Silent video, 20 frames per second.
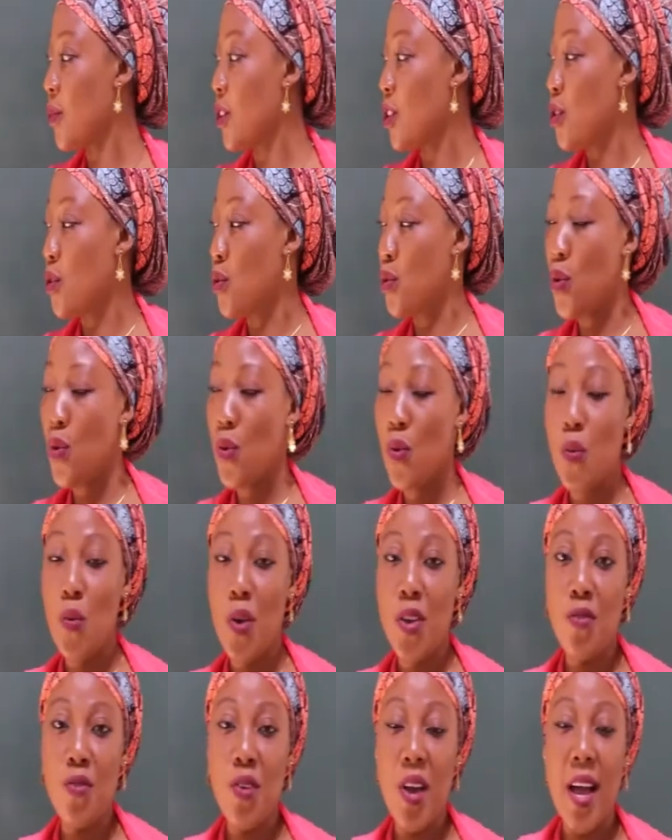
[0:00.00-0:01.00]
So
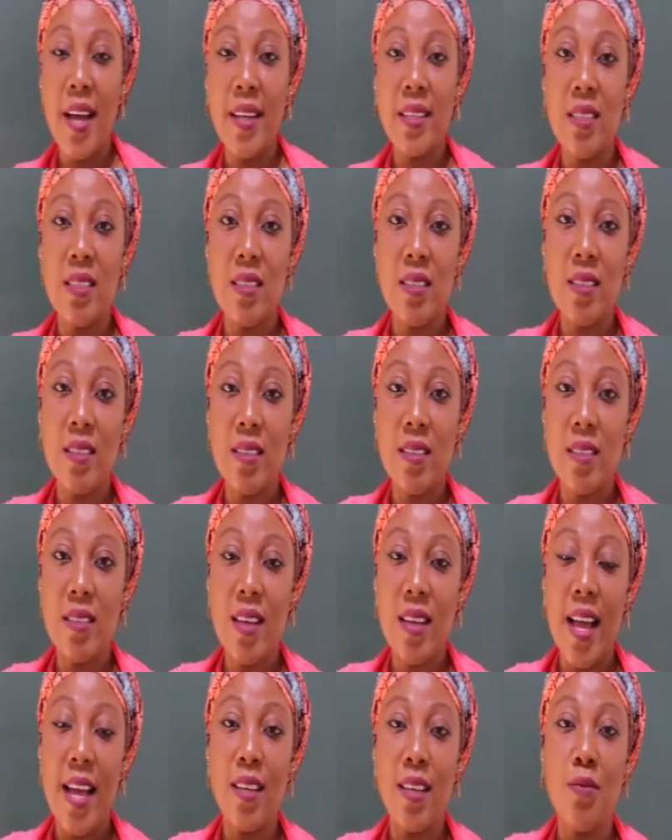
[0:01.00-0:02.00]
when you add
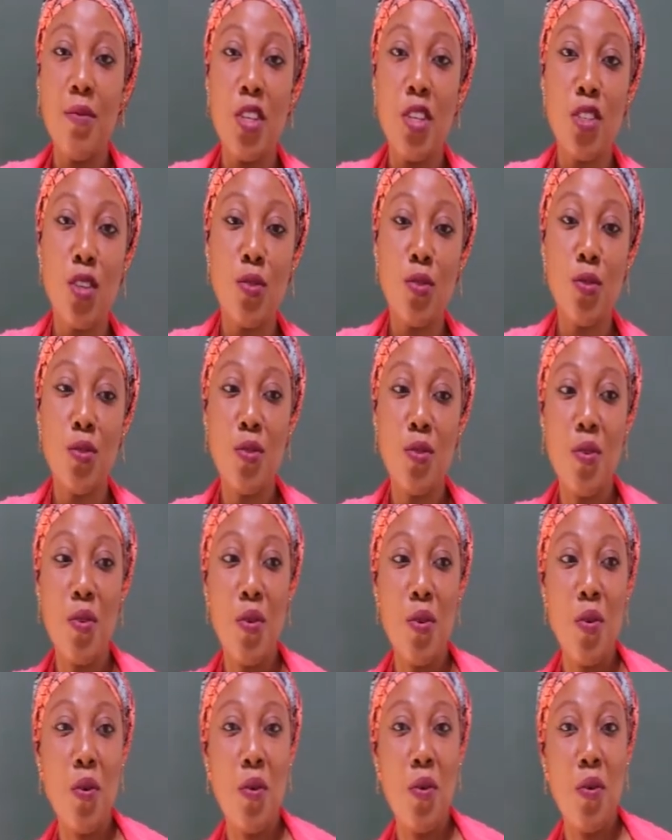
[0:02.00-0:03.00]
animation
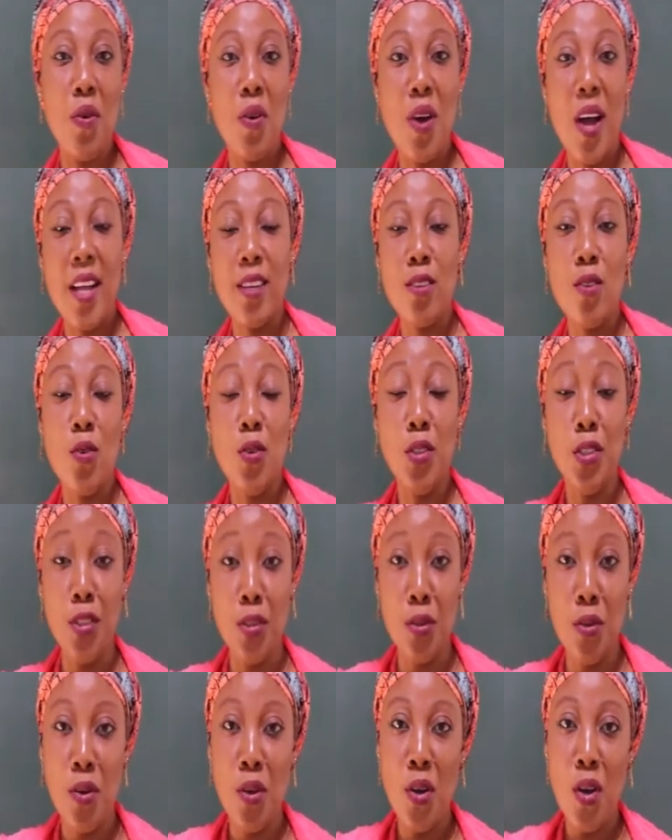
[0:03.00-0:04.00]
to and
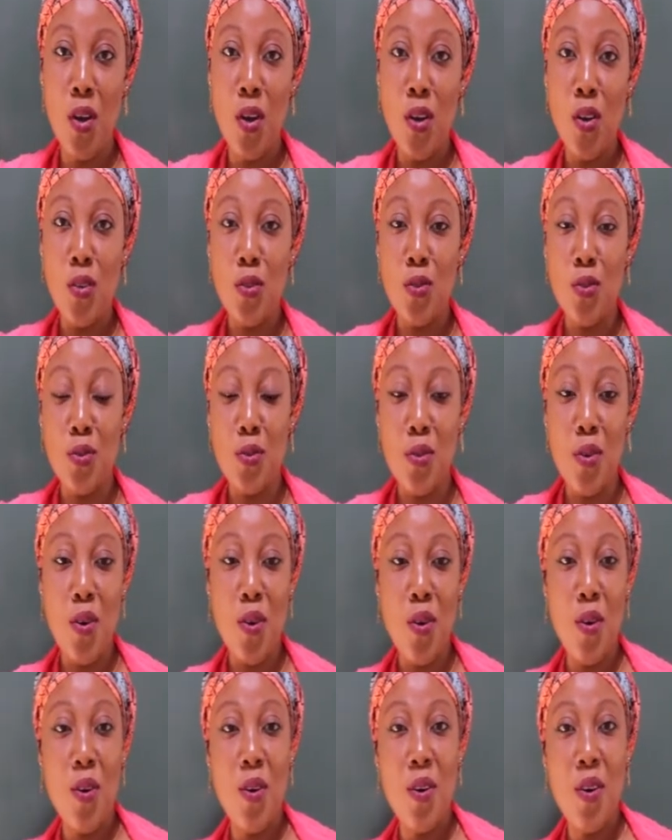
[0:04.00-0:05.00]
audio to
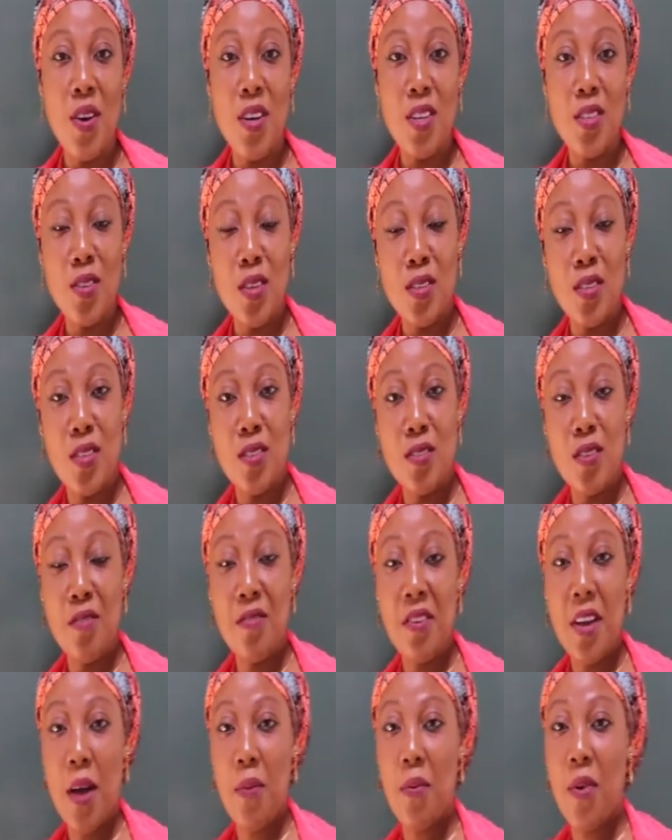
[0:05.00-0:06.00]
your sources of
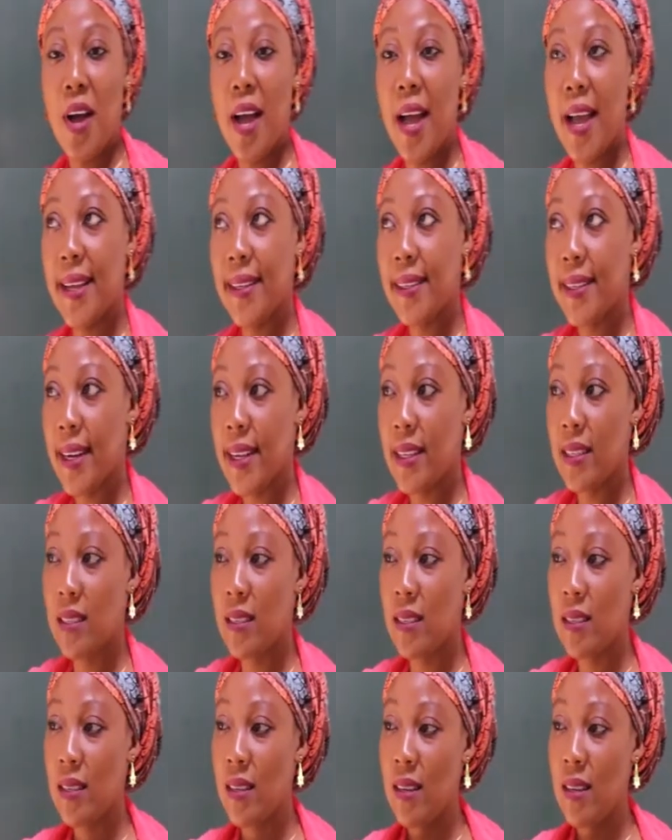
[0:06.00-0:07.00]

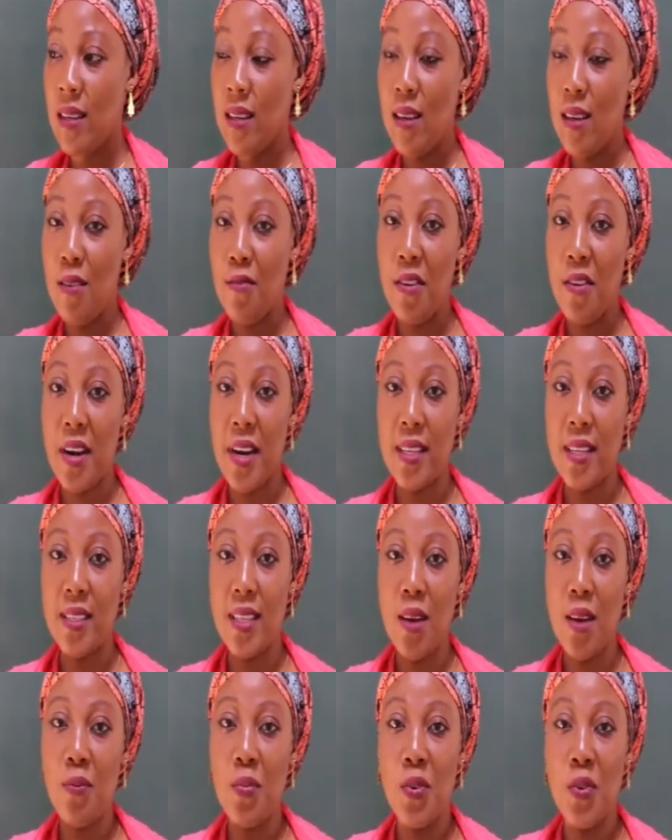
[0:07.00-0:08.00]
carbohydrates, for
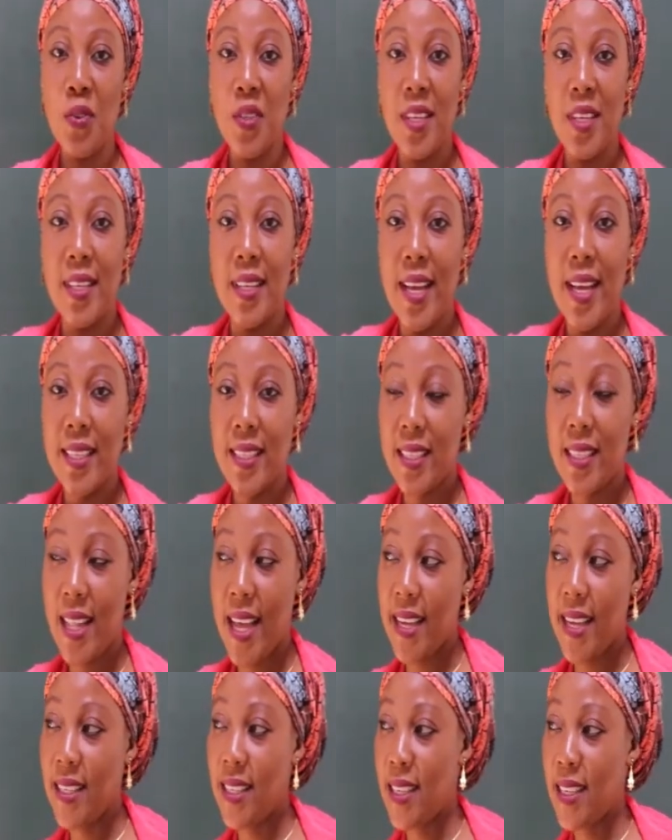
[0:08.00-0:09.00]
example, in that
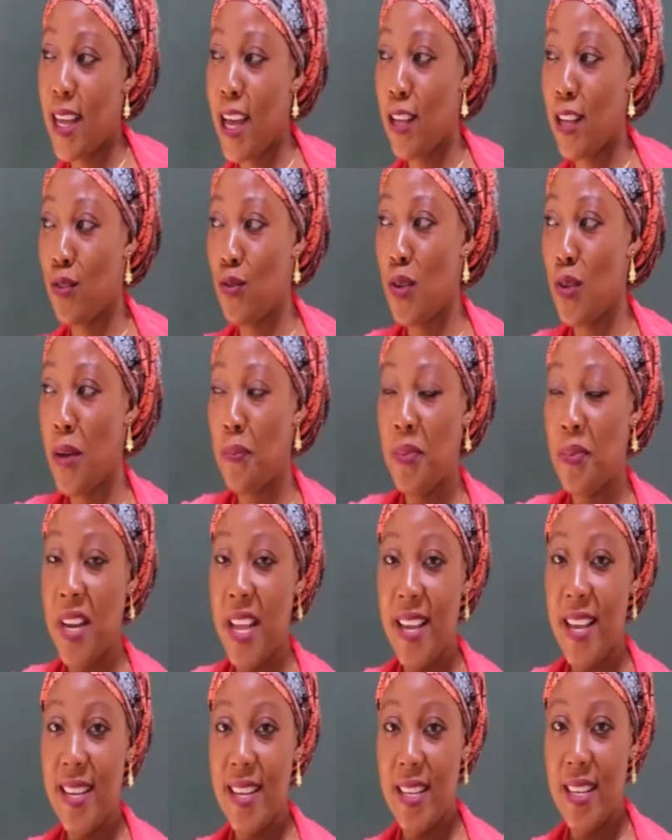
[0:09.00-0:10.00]
slide, as you are
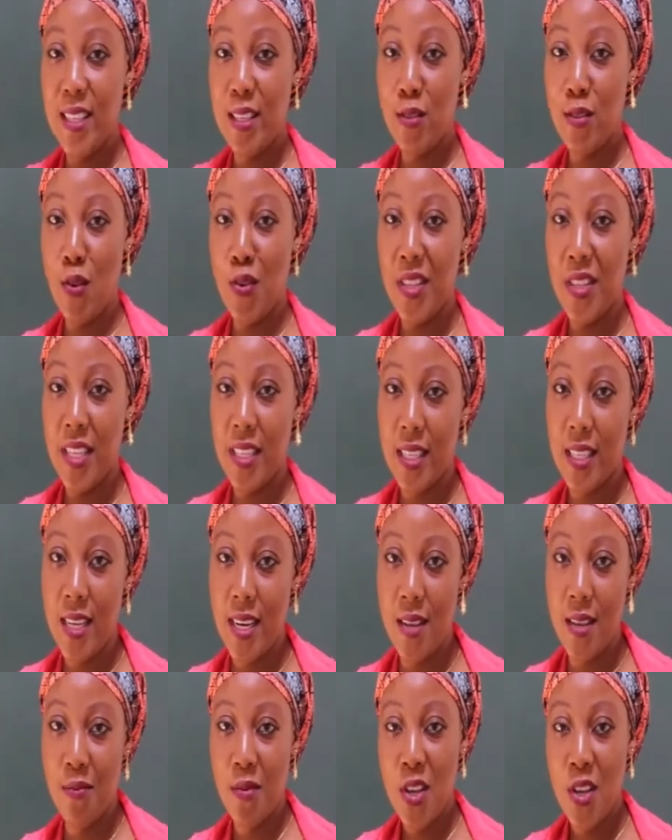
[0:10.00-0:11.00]
playing it on the
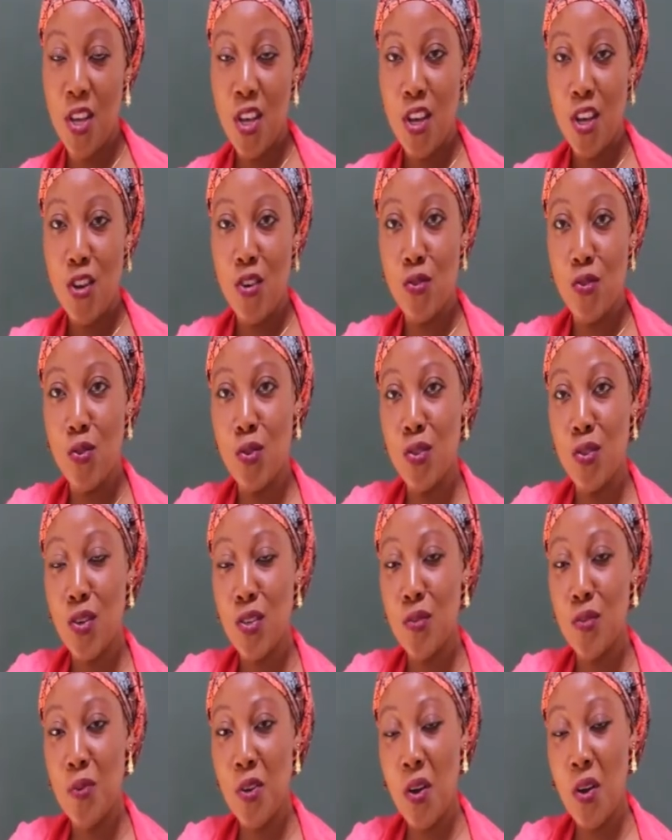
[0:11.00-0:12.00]
screen, it will
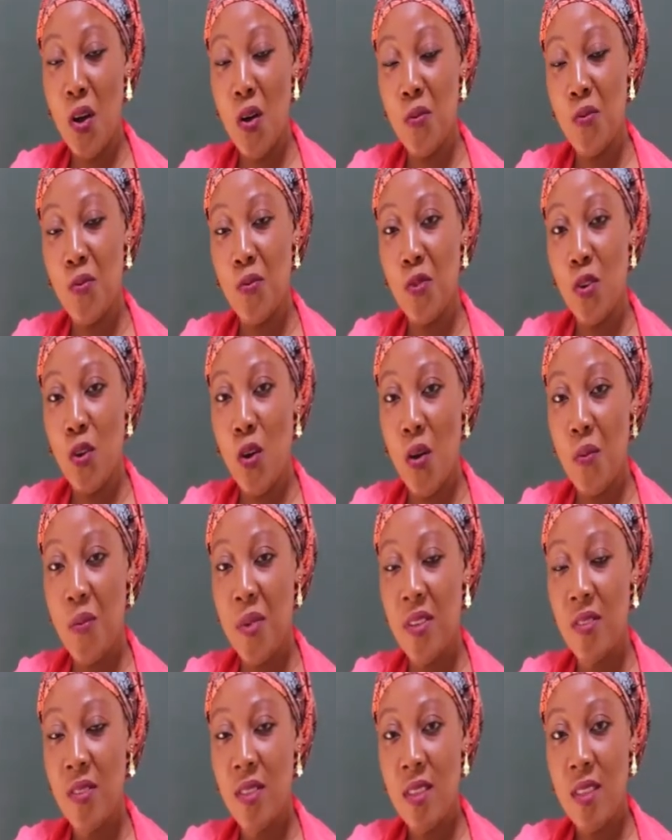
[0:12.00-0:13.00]
just become
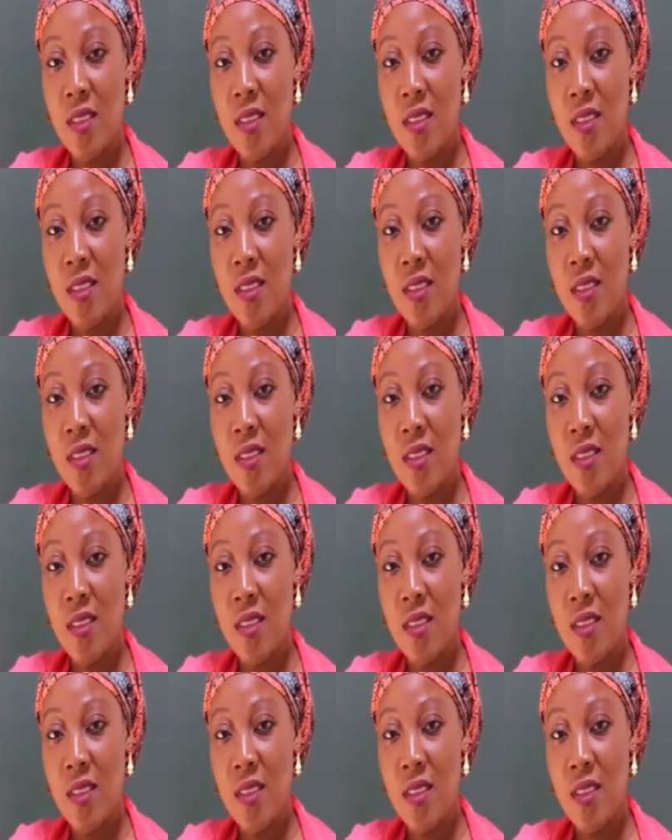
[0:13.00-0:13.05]
coming.